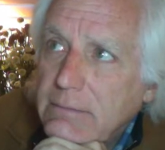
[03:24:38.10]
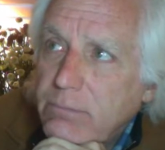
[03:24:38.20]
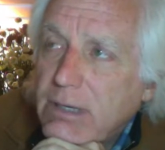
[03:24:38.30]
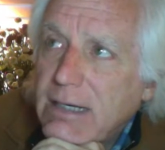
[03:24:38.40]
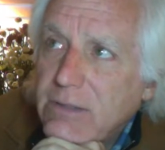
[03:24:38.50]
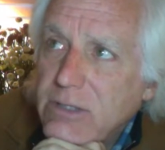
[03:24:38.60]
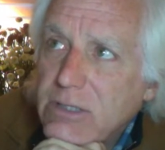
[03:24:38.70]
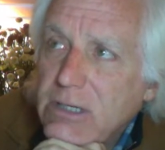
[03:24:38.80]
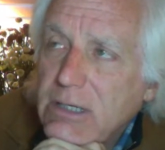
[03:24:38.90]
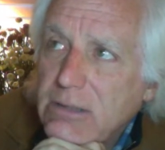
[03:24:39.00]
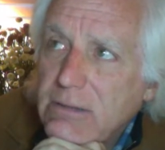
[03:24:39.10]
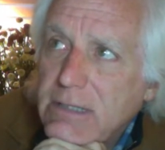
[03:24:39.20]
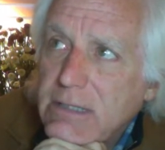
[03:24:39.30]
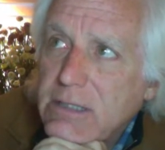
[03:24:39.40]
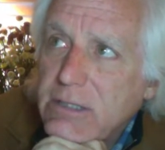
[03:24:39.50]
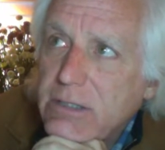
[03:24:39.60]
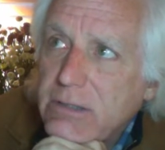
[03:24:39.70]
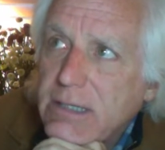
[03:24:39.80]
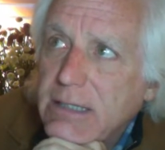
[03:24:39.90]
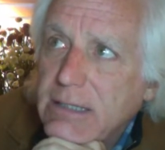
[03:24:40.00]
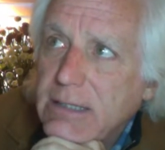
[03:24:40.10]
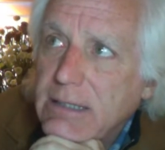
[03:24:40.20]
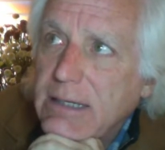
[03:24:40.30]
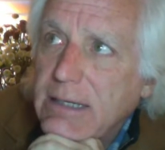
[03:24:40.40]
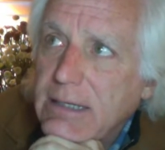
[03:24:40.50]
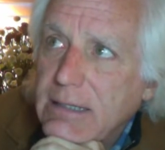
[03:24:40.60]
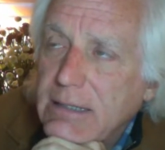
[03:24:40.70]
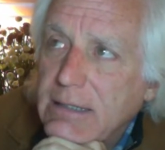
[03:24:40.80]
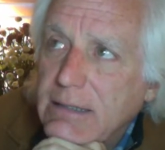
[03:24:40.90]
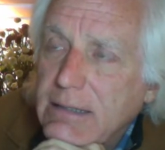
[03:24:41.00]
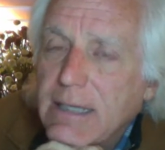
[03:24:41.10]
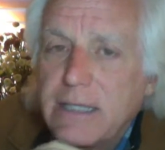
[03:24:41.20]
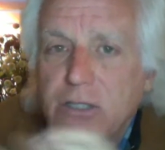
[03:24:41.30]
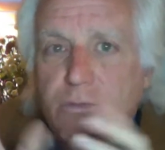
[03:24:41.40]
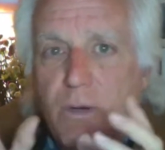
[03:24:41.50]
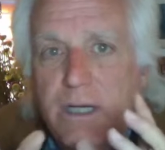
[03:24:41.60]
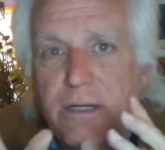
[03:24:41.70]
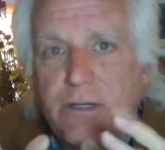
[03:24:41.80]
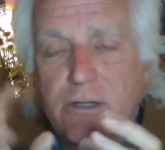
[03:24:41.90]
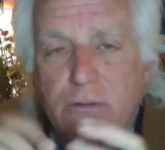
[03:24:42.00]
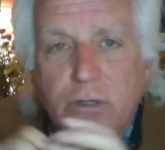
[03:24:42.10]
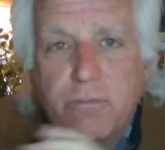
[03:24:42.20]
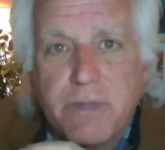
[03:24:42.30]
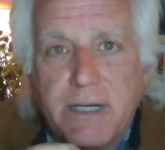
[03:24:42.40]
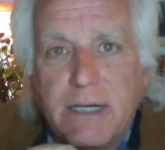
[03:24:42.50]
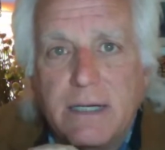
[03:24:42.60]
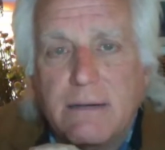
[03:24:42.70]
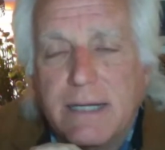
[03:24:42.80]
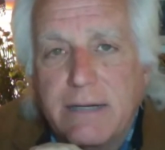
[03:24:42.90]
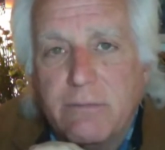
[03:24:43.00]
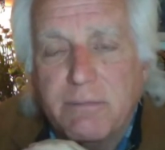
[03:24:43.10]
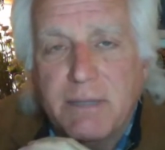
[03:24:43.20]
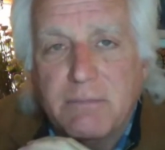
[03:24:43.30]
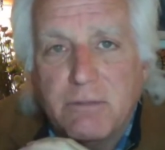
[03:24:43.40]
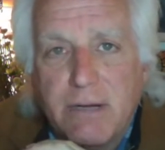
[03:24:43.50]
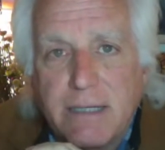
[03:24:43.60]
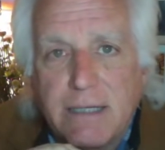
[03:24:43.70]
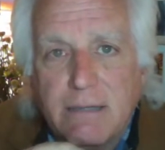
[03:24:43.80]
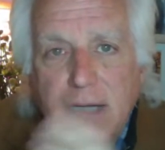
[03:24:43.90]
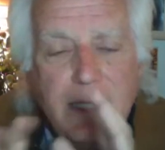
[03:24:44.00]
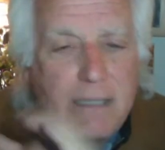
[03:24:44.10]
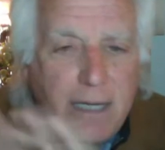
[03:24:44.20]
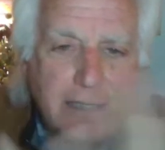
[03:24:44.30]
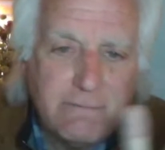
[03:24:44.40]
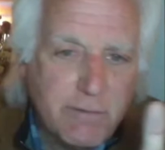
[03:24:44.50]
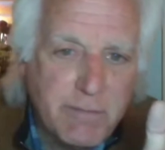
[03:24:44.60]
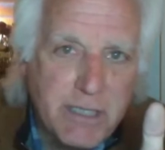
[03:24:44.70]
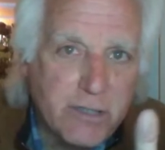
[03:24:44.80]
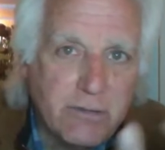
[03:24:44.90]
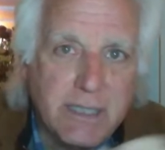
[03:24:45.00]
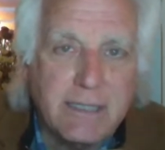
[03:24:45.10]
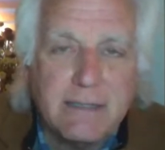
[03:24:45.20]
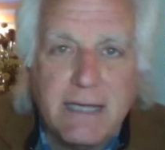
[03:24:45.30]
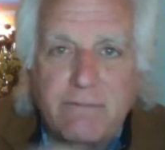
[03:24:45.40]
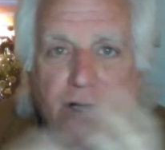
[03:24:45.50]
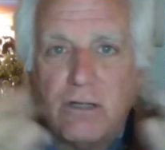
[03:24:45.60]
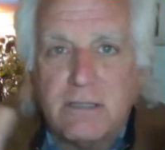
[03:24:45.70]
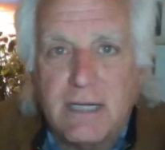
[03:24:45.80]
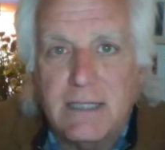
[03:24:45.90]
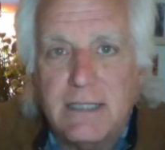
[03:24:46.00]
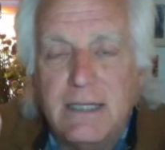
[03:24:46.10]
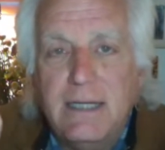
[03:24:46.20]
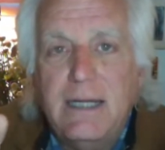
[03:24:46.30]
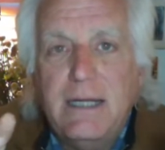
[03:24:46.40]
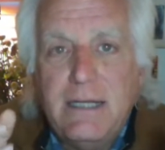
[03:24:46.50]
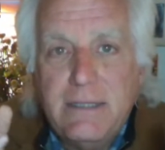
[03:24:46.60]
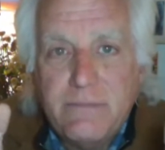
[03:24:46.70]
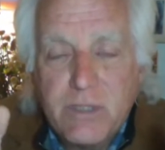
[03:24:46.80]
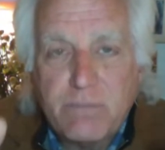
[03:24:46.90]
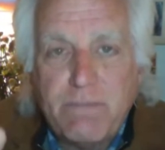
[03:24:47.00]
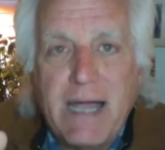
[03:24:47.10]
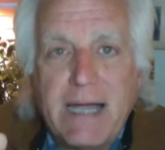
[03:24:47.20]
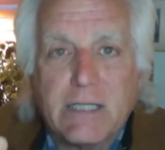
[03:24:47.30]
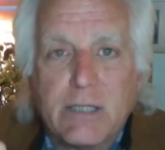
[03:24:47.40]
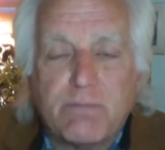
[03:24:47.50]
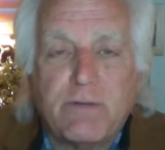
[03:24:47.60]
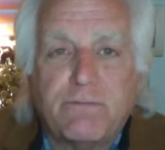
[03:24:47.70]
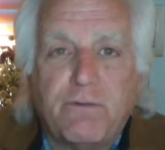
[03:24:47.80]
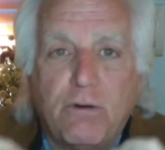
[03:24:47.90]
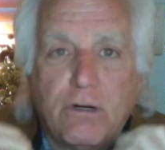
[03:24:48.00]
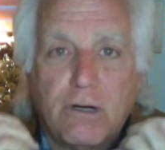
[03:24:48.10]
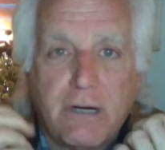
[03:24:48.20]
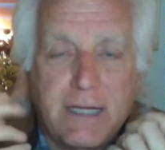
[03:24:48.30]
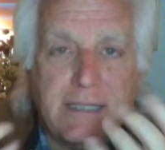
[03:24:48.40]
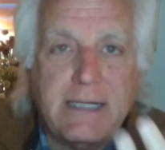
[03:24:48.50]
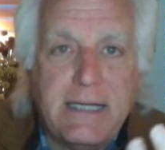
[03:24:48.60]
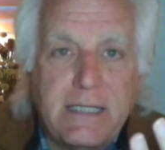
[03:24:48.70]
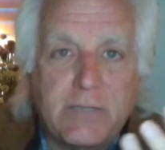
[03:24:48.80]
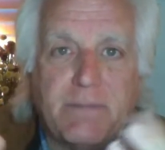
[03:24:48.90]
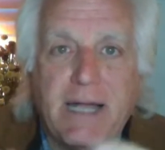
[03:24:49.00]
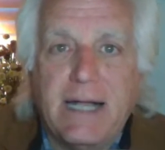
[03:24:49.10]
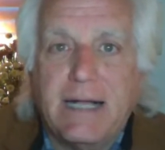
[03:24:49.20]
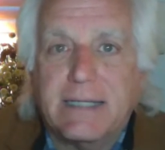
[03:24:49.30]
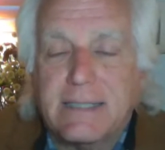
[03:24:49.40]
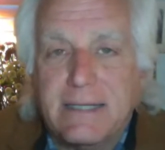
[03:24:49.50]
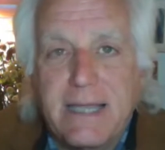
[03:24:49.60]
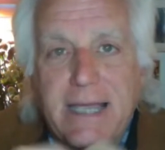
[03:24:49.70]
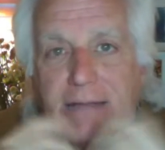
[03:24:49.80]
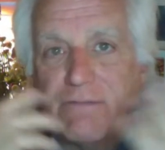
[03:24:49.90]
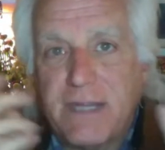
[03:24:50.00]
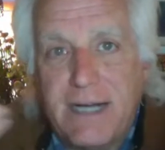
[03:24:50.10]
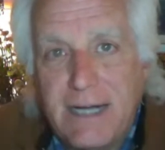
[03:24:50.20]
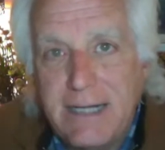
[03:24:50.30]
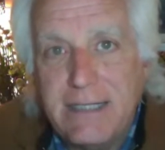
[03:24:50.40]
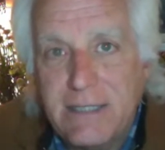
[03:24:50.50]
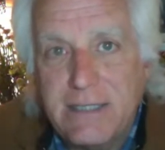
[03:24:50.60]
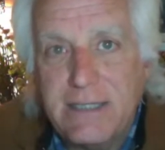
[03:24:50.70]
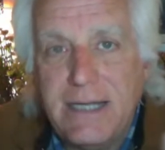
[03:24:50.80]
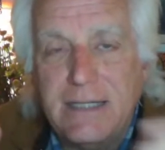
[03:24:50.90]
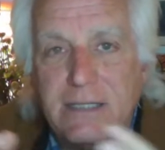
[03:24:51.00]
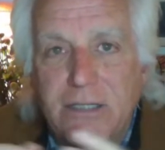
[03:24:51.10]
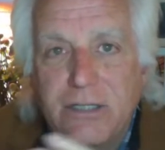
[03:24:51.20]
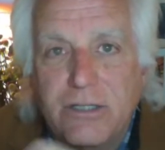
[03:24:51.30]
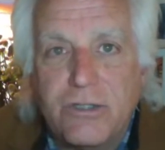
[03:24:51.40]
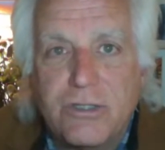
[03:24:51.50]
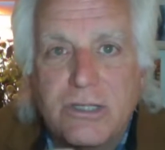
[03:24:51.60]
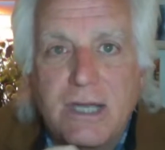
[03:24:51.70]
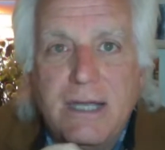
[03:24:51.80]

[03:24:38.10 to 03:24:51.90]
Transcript: Brownstone isn't doing it. And uh, there's one other group there. I can't remember right now. None of them are doing it. They've all done SPACs before and DSPAC, and they have the highest standards